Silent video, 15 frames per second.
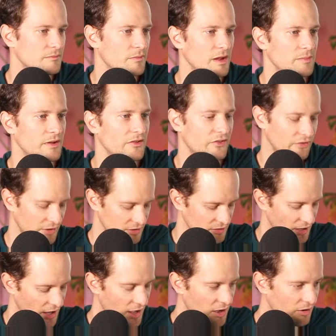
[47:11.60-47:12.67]
maybe sit
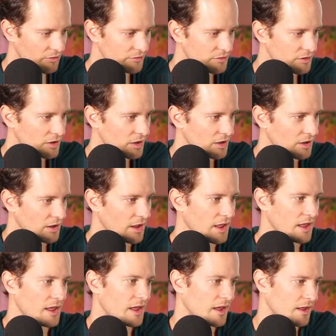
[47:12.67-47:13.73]
down
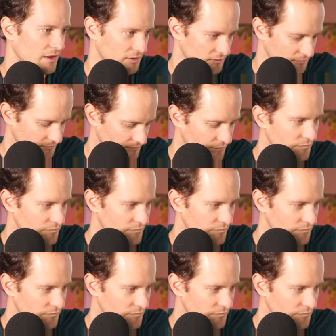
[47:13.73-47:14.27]
and